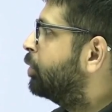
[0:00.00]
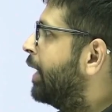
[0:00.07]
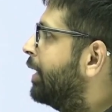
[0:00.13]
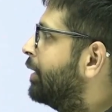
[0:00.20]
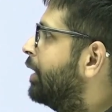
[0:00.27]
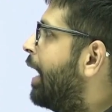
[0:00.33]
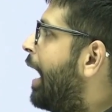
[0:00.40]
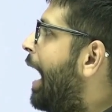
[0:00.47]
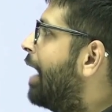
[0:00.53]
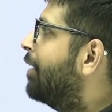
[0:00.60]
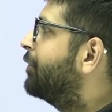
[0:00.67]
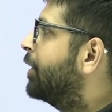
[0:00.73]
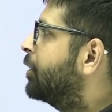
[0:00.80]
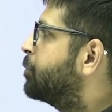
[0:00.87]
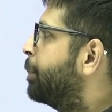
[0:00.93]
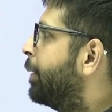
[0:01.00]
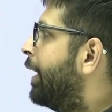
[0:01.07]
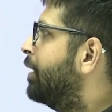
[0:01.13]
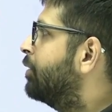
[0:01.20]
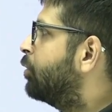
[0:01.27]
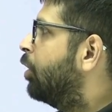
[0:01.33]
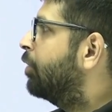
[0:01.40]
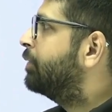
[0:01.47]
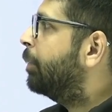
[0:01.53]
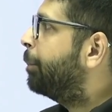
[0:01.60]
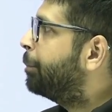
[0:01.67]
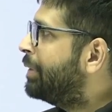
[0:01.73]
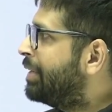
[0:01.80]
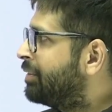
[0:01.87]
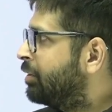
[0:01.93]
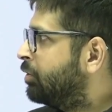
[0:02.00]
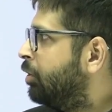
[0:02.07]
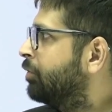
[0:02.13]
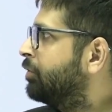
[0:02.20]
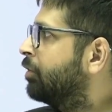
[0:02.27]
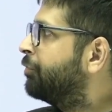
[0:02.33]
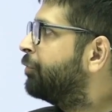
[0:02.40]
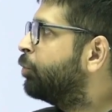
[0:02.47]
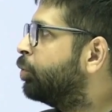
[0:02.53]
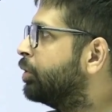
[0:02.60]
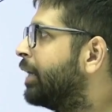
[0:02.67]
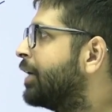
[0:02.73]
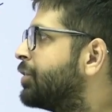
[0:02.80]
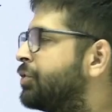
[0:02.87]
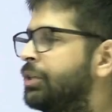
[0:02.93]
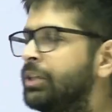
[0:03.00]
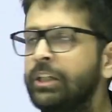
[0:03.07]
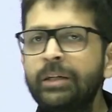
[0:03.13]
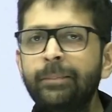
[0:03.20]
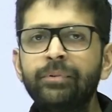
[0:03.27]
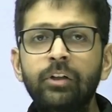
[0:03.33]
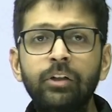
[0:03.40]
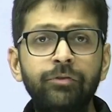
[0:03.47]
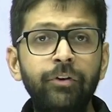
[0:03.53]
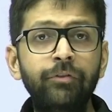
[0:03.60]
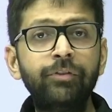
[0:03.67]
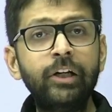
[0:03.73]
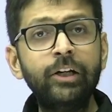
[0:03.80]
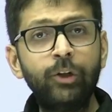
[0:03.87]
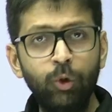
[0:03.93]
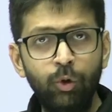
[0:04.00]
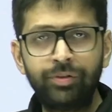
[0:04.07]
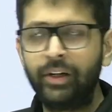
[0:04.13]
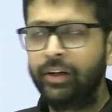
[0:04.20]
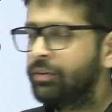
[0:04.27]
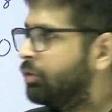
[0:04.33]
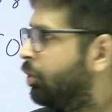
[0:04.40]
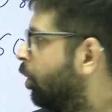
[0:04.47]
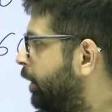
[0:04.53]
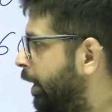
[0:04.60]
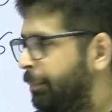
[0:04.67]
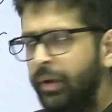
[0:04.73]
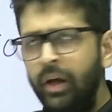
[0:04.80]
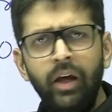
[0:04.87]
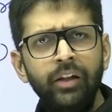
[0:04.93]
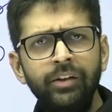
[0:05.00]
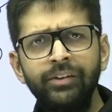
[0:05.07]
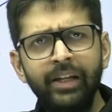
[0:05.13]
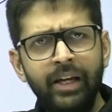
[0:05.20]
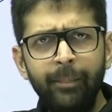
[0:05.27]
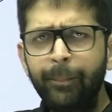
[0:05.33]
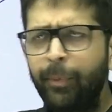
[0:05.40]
that the average price of the pieces of the fruit that she keeps is 52 cents? Okay, same